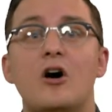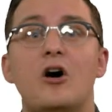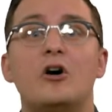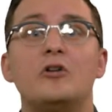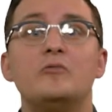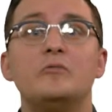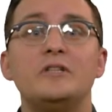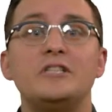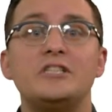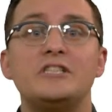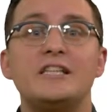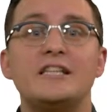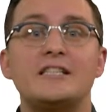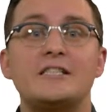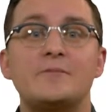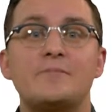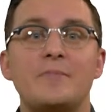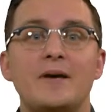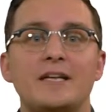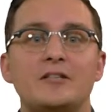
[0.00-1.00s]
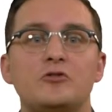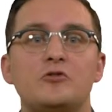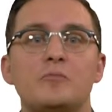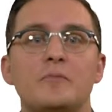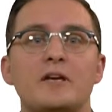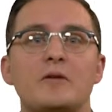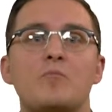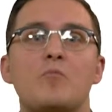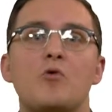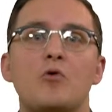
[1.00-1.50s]
on which they expect to
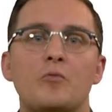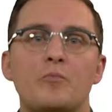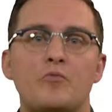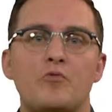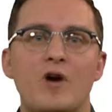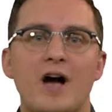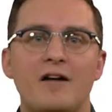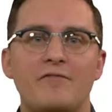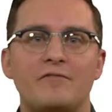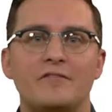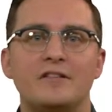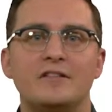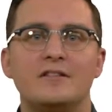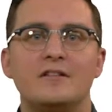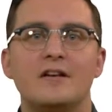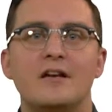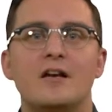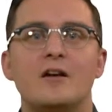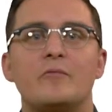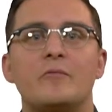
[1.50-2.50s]
make more profit